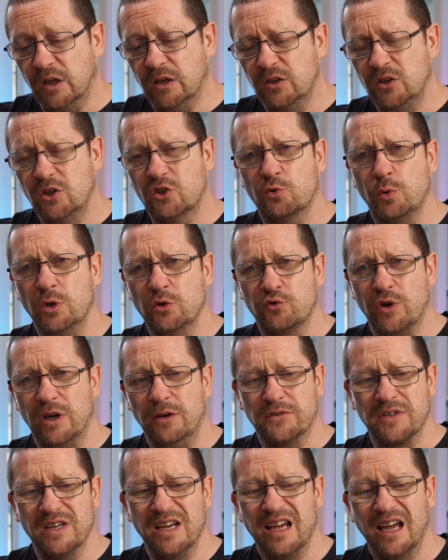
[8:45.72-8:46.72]
Swan
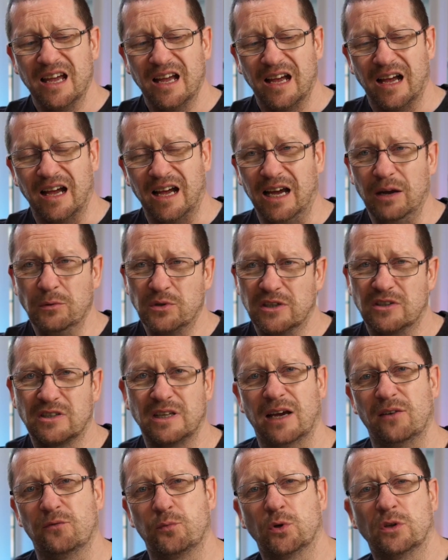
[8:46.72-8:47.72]
Draft, I would actually
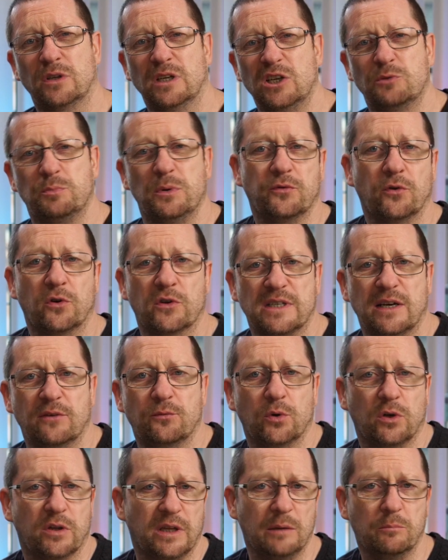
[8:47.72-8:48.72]
have one of these before I'd have
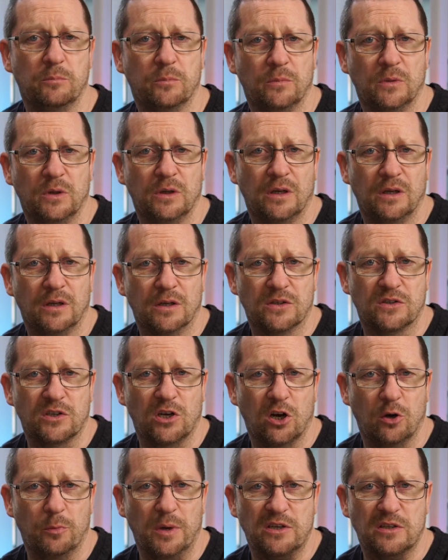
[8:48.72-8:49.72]
one of them. So
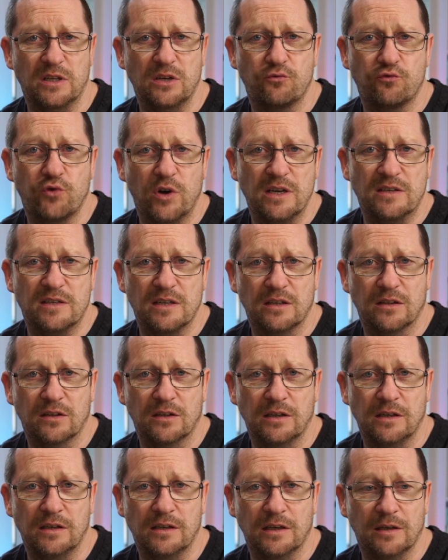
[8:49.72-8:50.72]
I'm actually rating
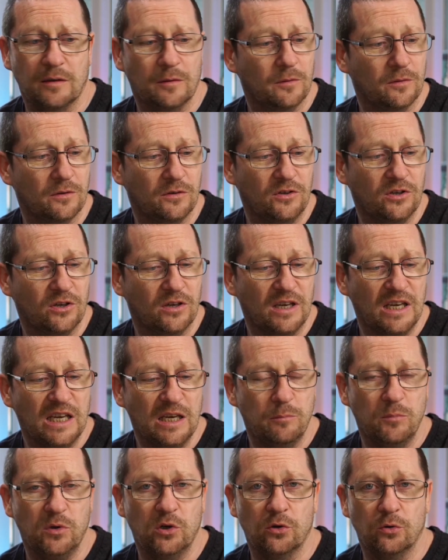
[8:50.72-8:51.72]
the your
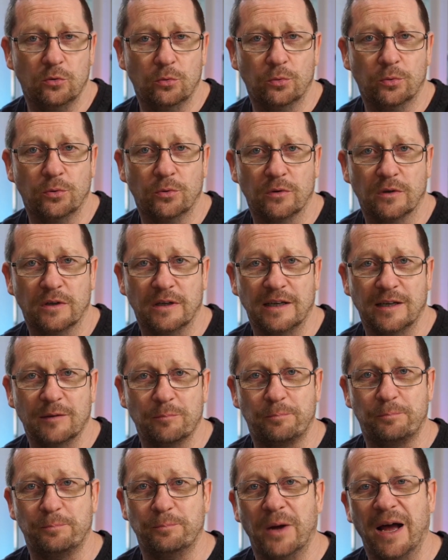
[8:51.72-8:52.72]
Emu
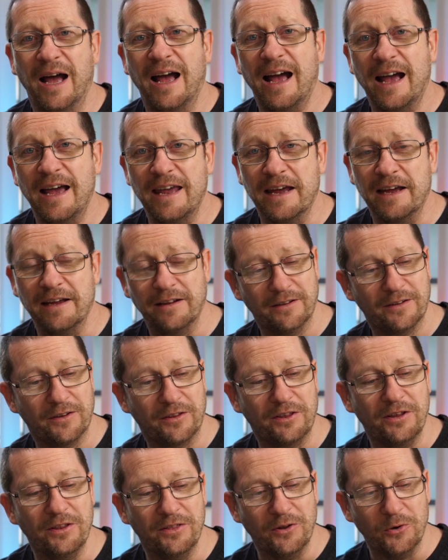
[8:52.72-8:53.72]
higher
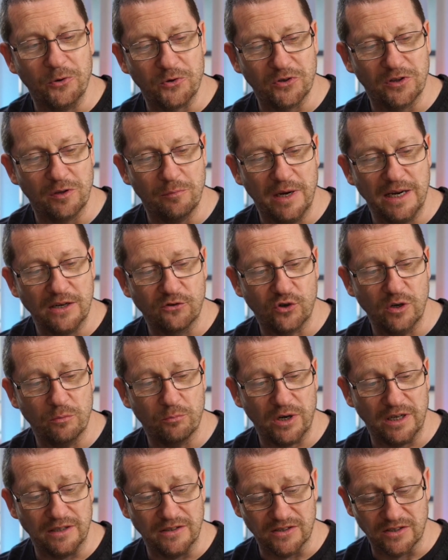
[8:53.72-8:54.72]
than those other mainstream
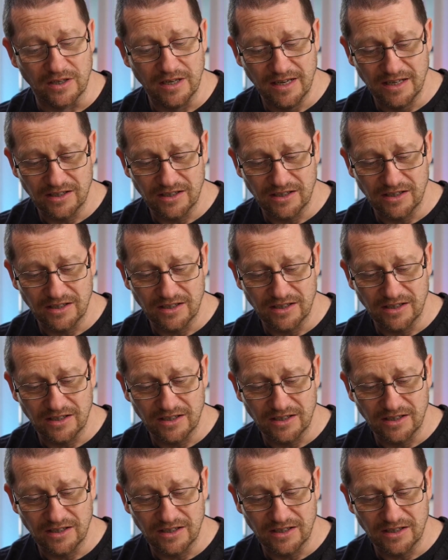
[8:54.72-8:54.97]
brands.